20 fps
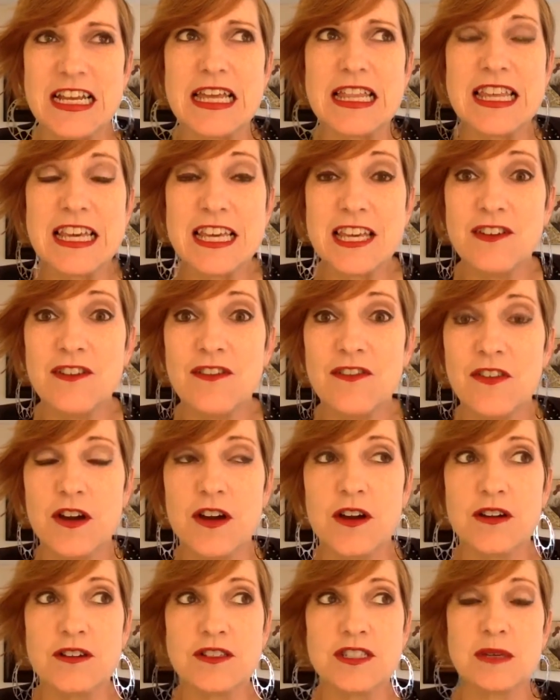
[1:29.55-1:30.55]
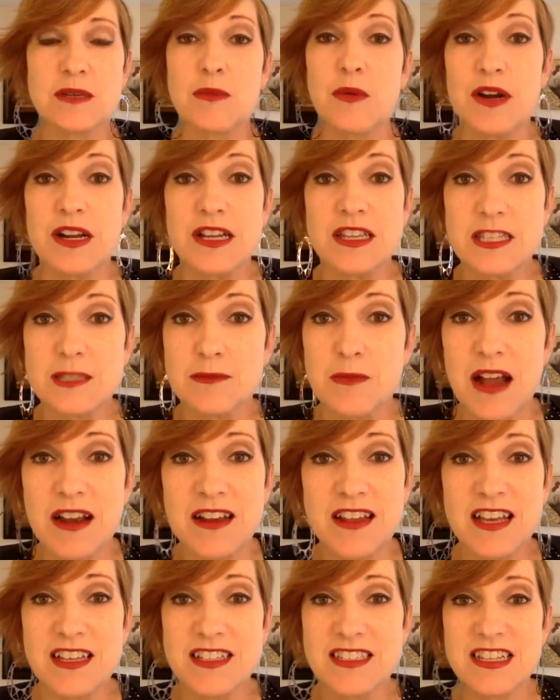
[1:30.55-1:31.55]
And thank you for supporting this
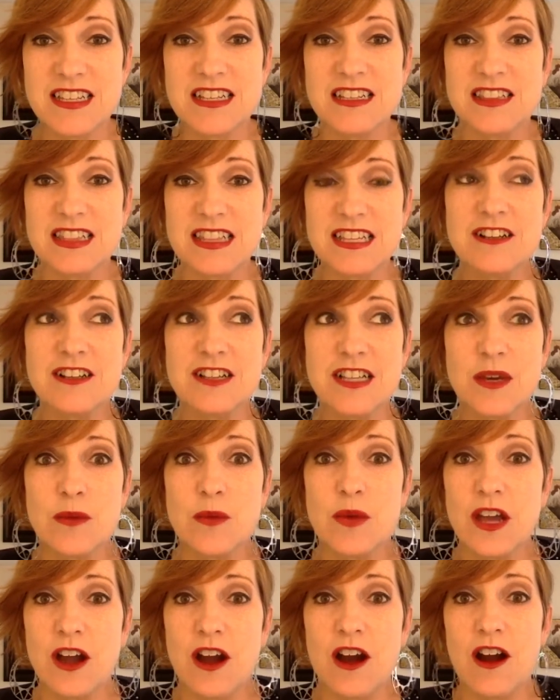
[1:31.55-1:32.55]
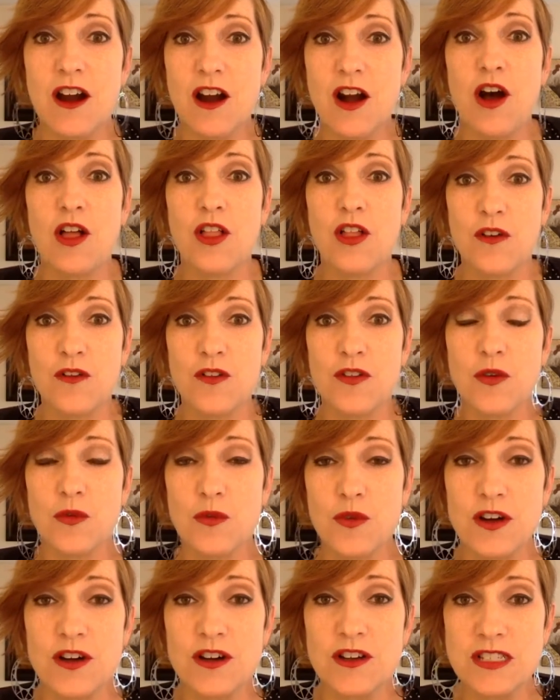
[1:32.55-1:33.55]
podcast. Literally, we are all over the
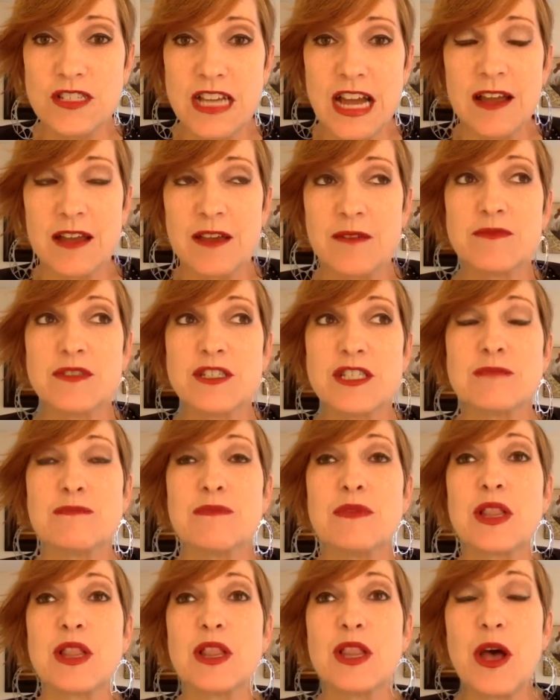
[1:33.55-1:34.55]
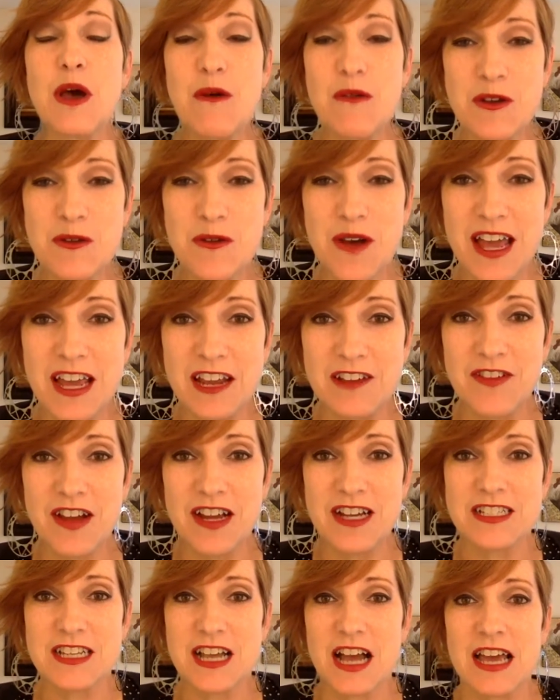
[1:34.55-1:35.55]
world. I'm just blown away. In
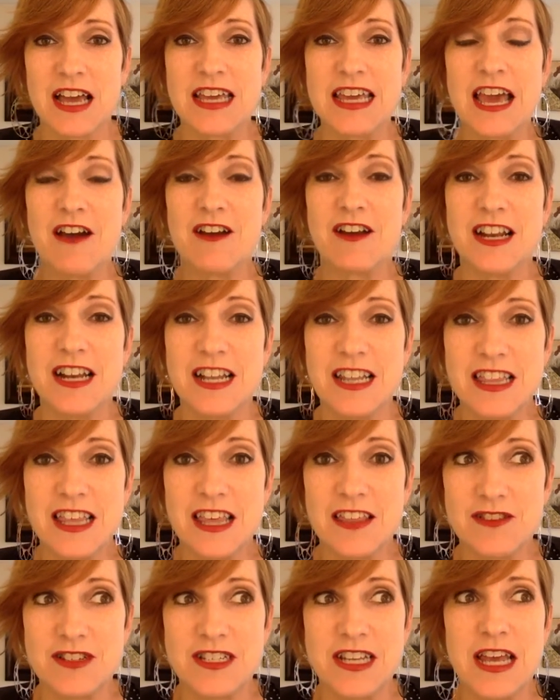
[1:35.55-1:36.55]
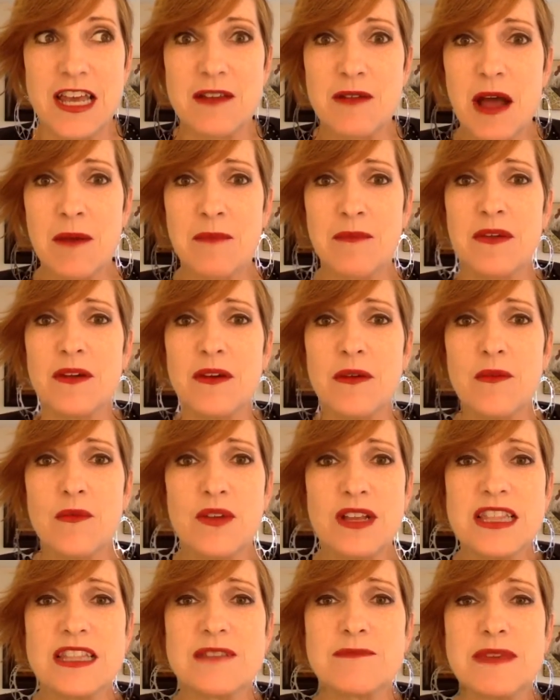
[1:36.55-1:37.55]
fact, I counted it the other day, and
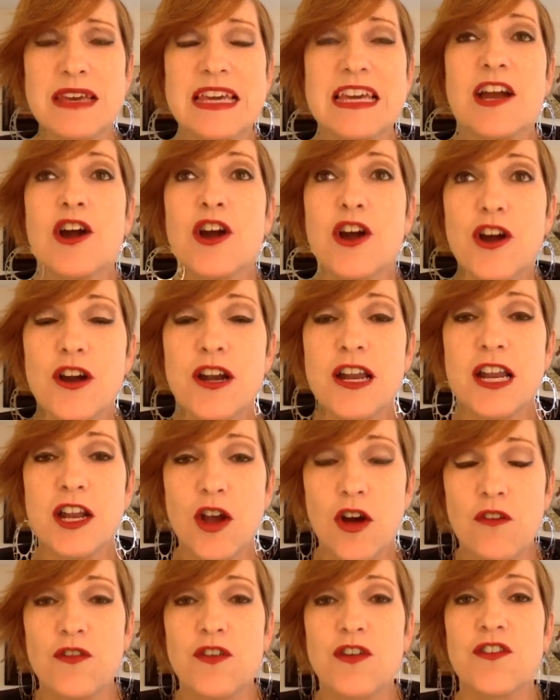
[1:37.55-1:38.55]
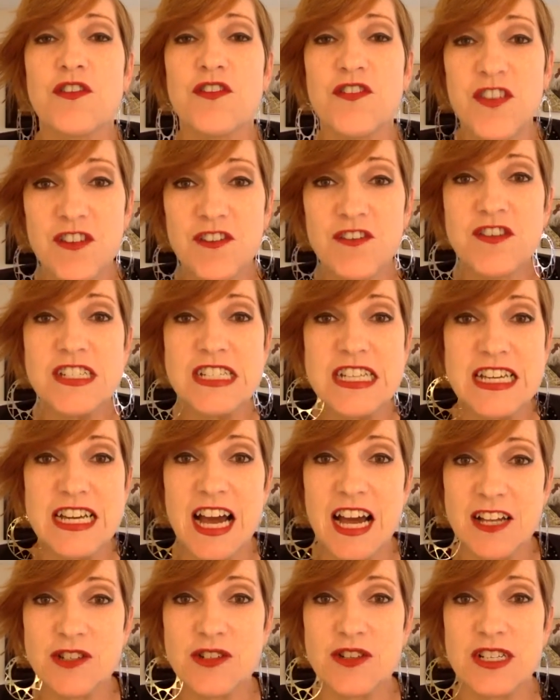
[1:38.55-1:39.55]
we're being heard in over 50
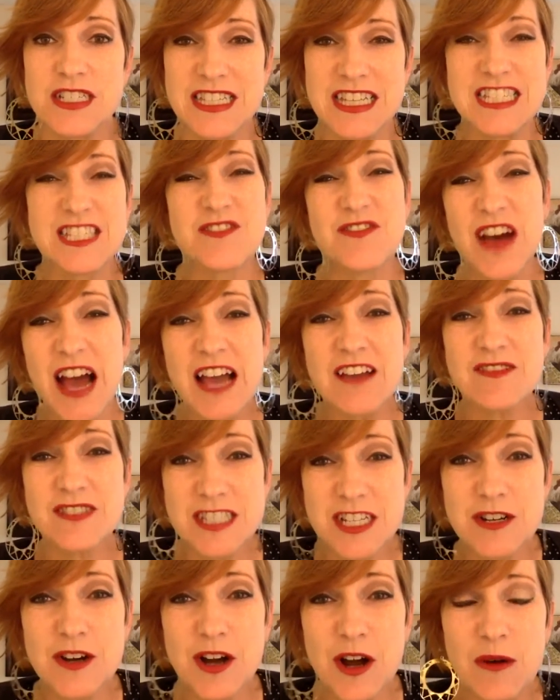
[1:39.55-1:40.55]
countries. That's 50.